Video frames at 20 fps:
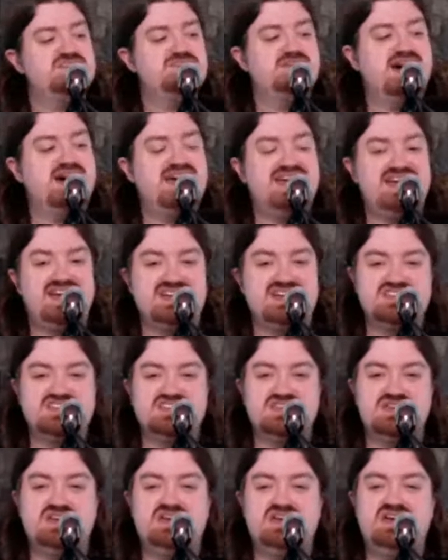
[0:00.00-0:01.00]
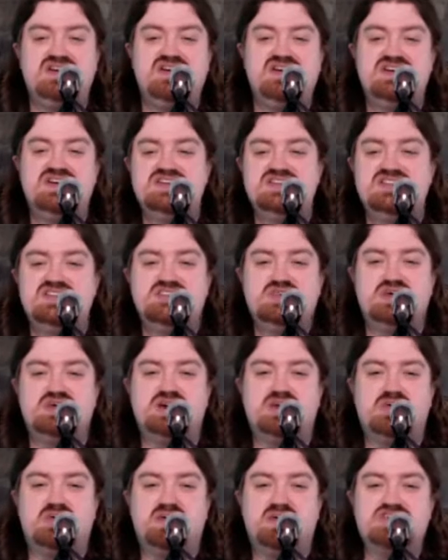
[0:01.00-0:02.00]
my answer to our
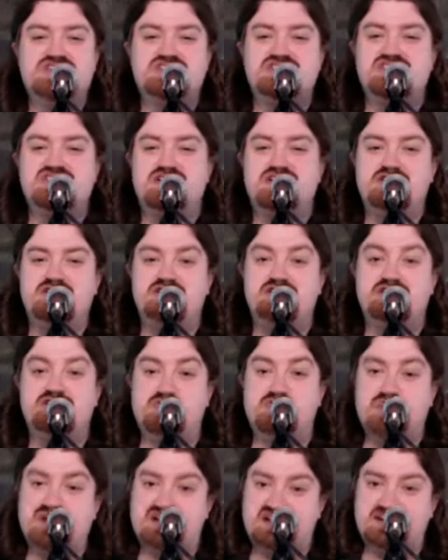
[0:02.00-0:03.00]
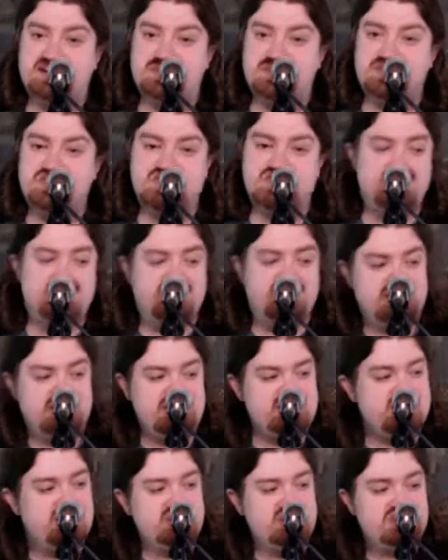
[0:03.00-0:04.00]
question of what kind of music are you
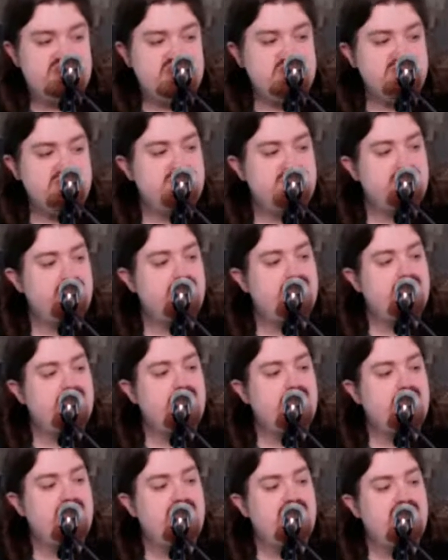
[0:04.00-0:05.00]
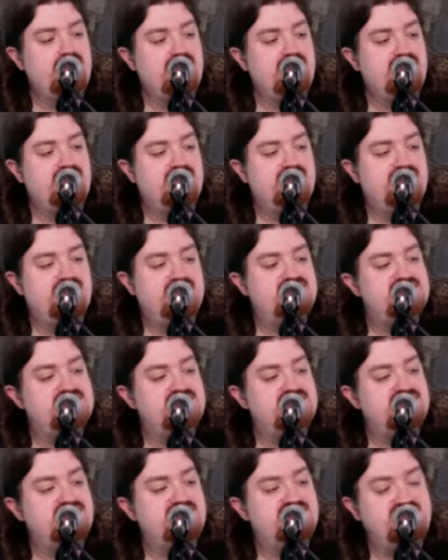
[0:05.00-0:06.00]
listening to. And
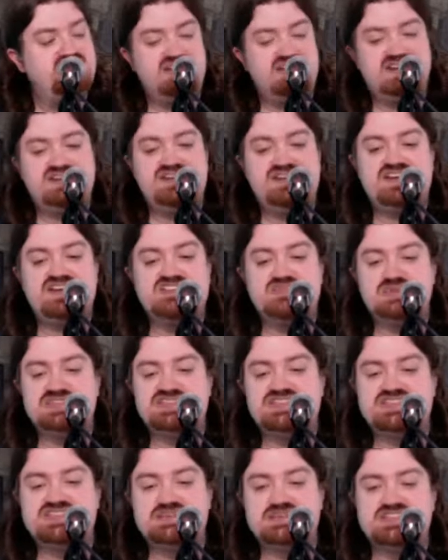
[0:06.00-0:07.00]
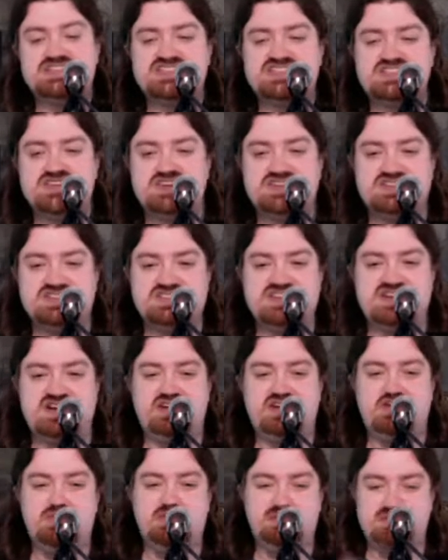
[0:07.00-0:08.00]
it connects with some of the songs that
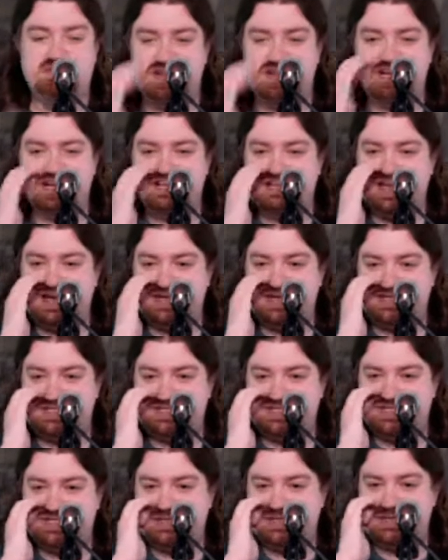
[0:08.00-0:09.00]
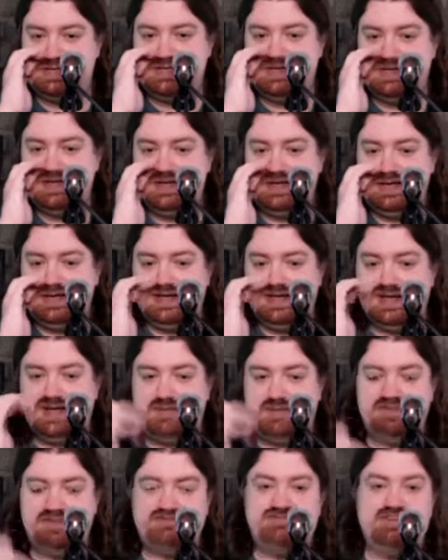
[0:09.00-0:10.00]
I'll be playing next.
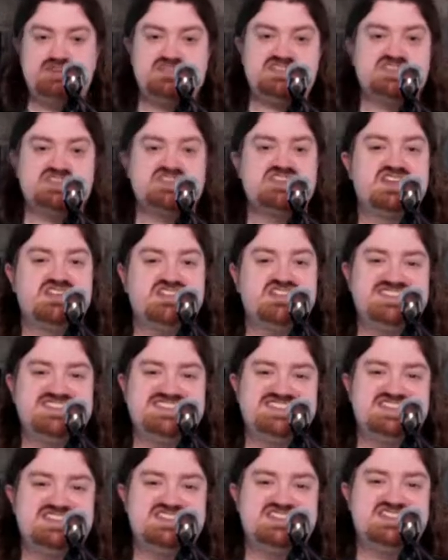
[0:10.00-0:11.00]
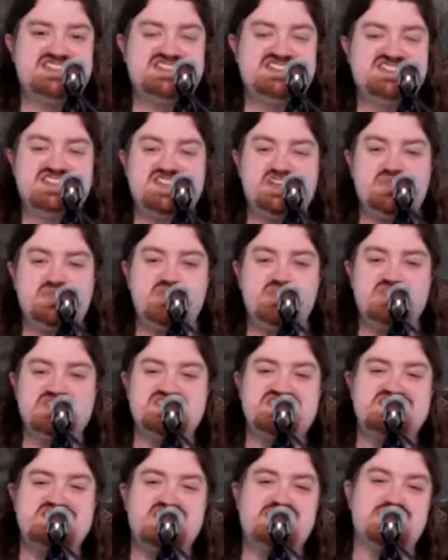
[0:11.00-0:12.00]
But first, this is It
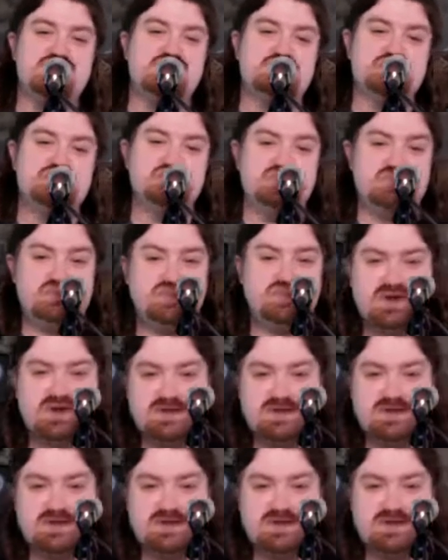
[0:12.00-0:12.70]
Was Never You.